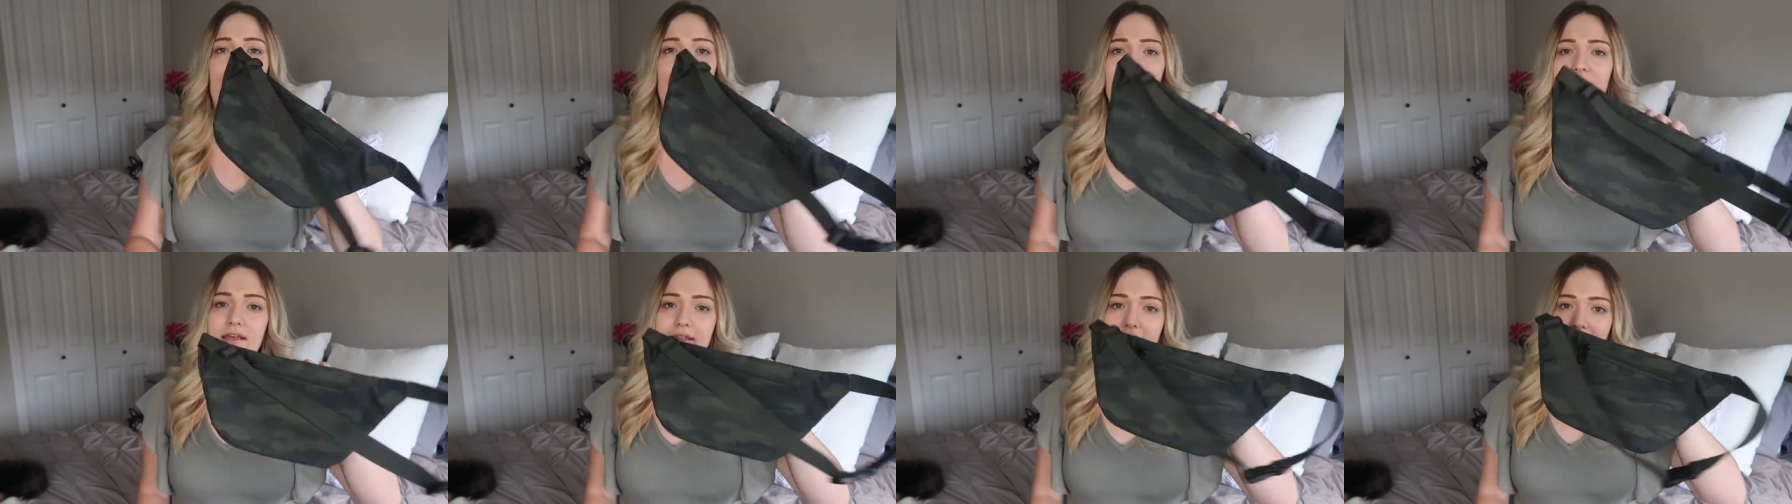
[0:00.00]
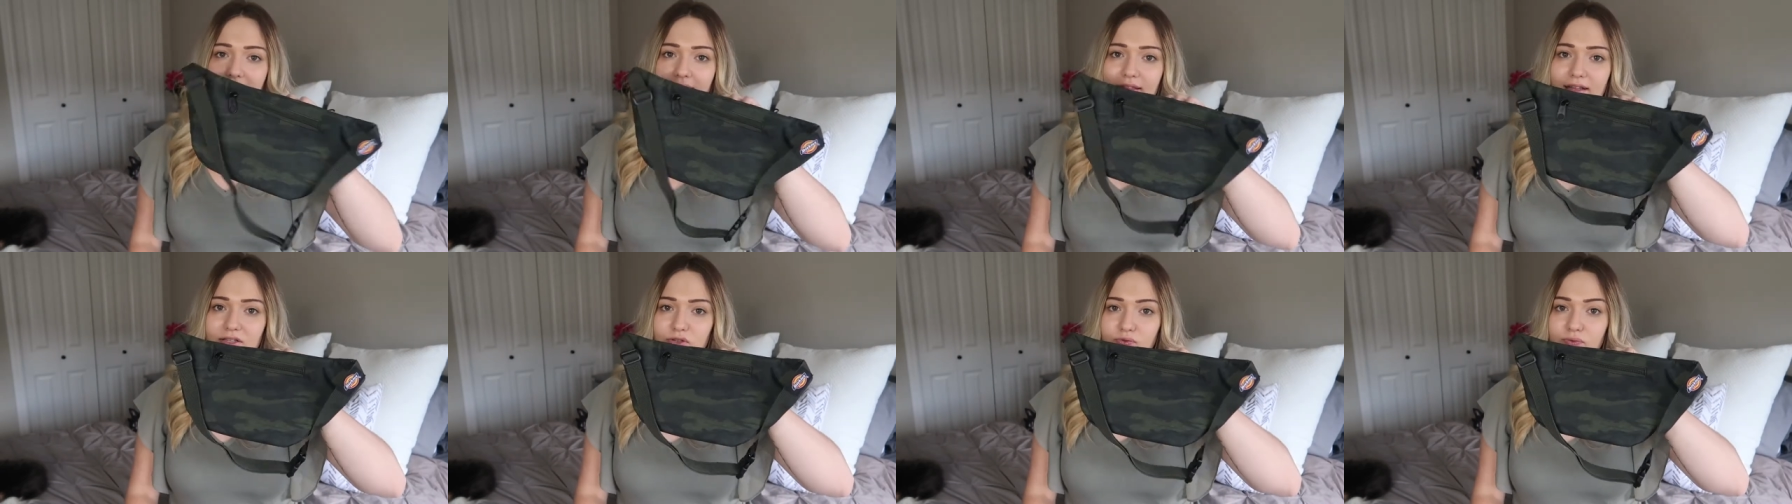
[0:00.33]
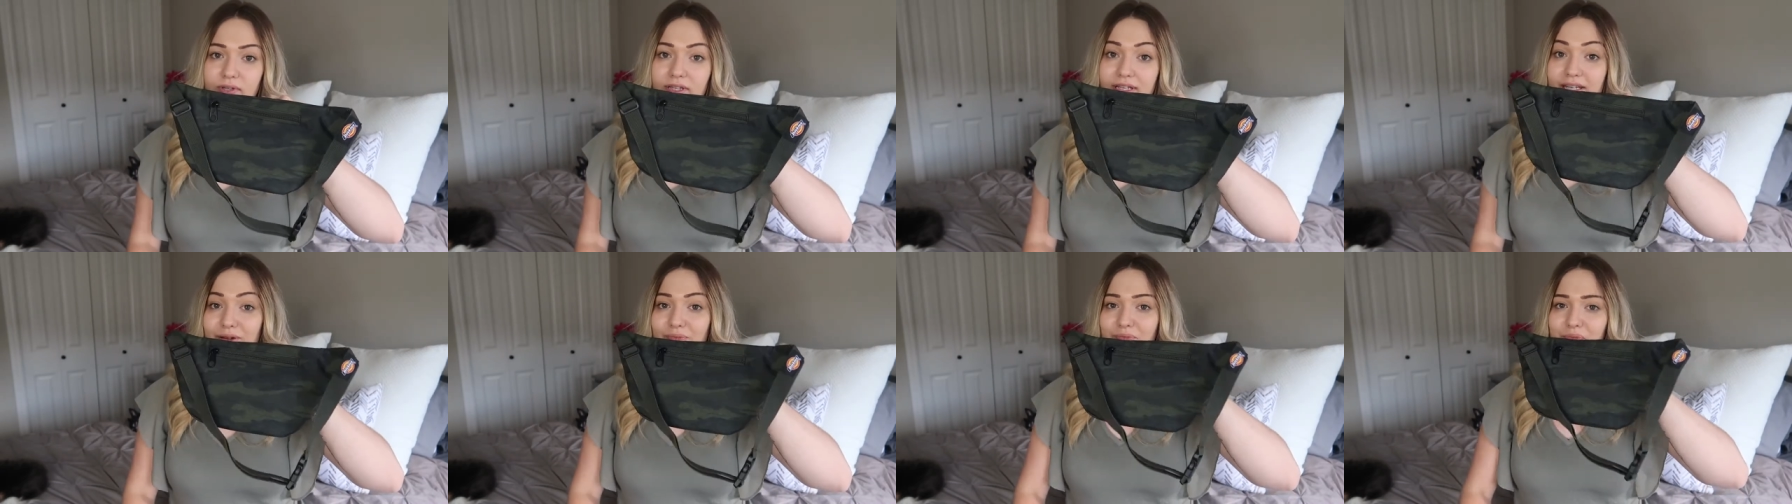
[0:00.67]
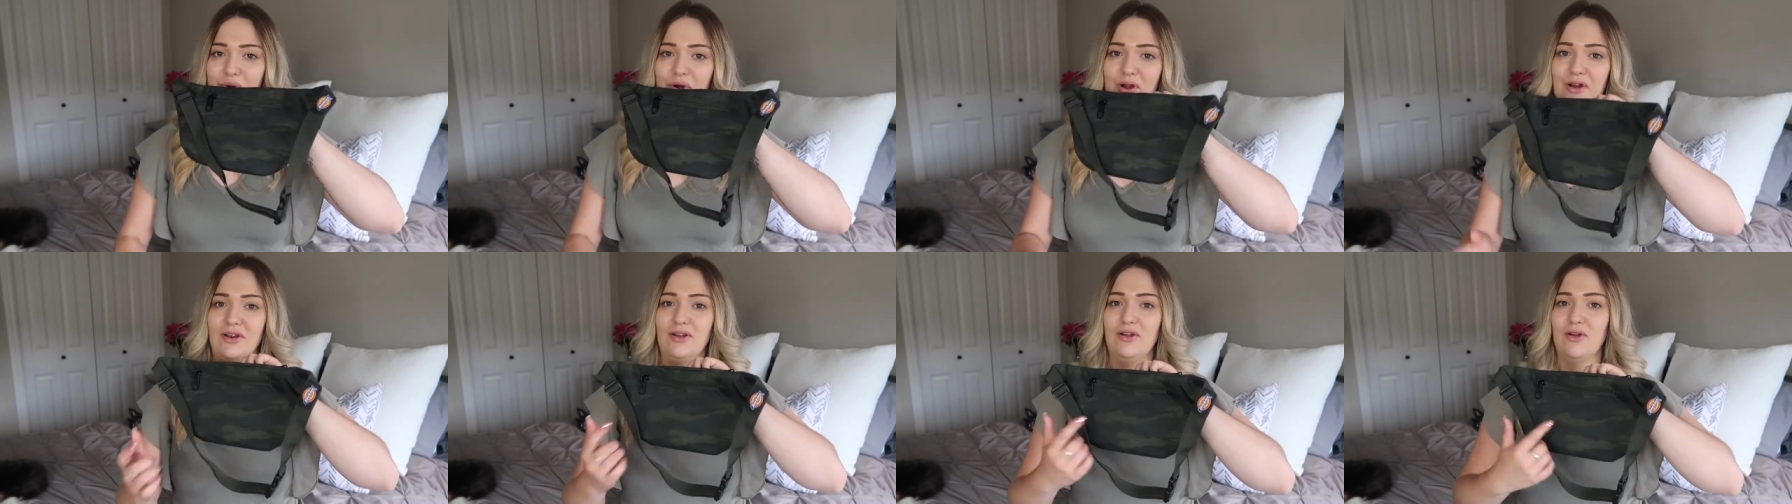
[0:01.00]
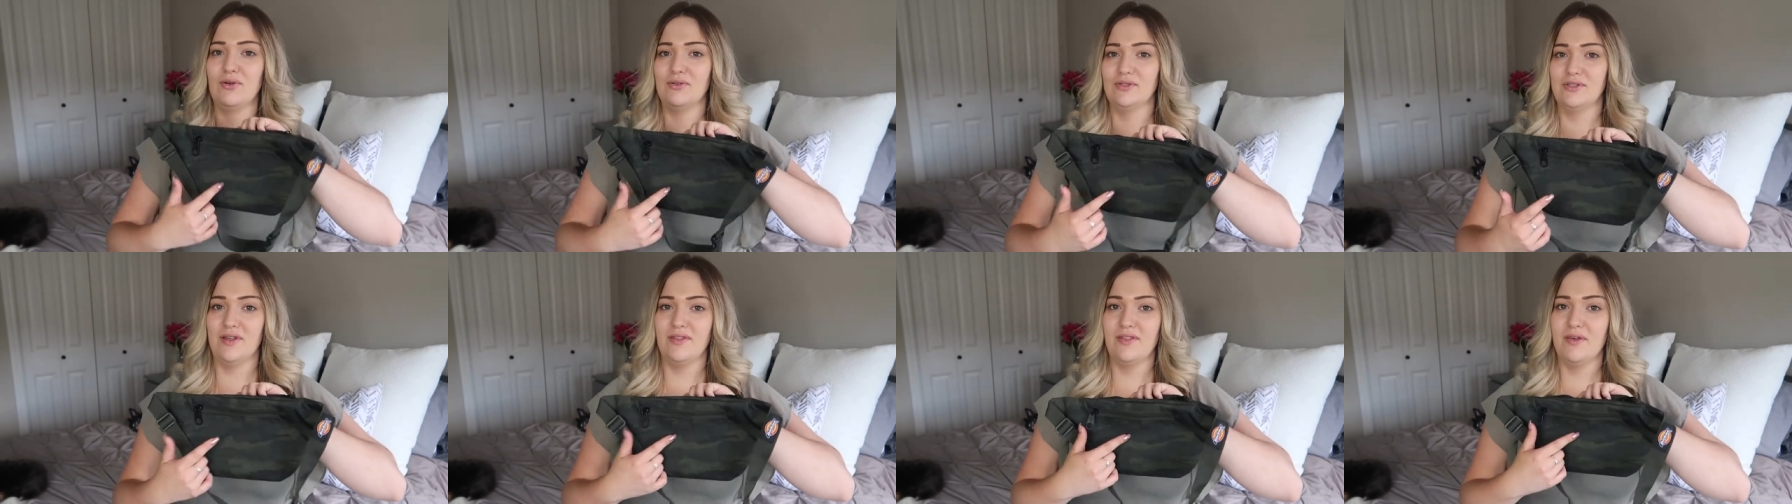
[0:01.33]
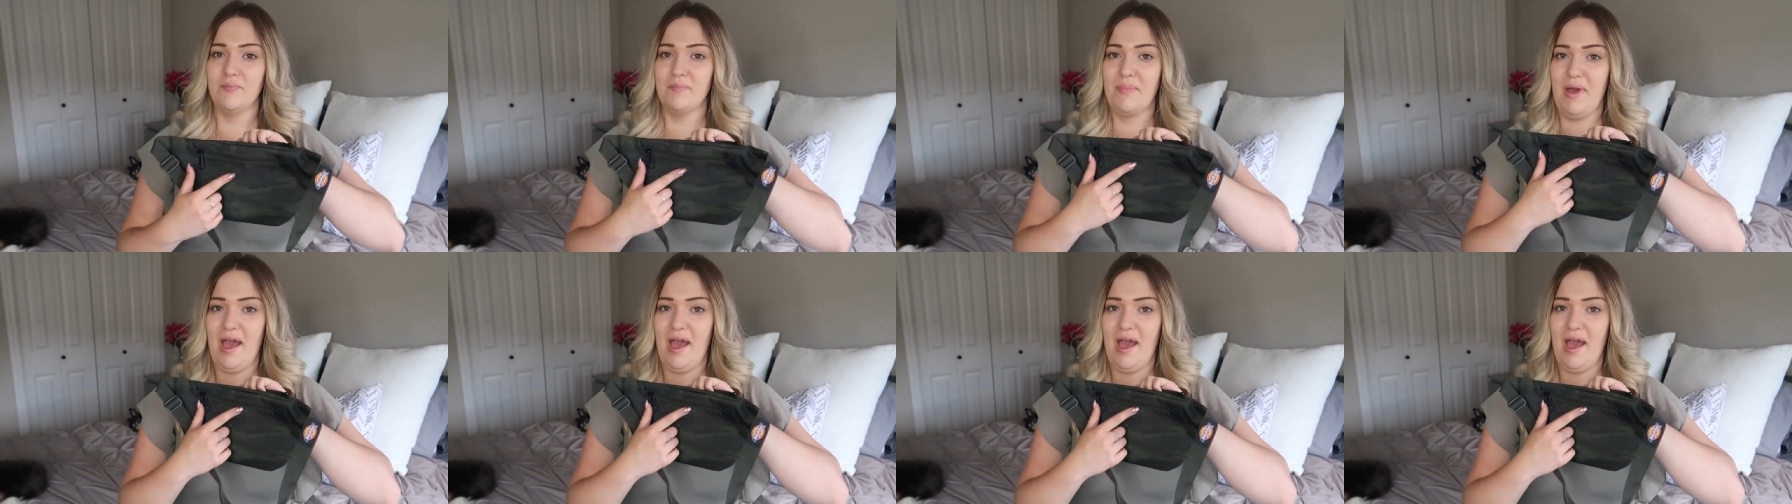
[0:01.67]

Anything that's really important goes on the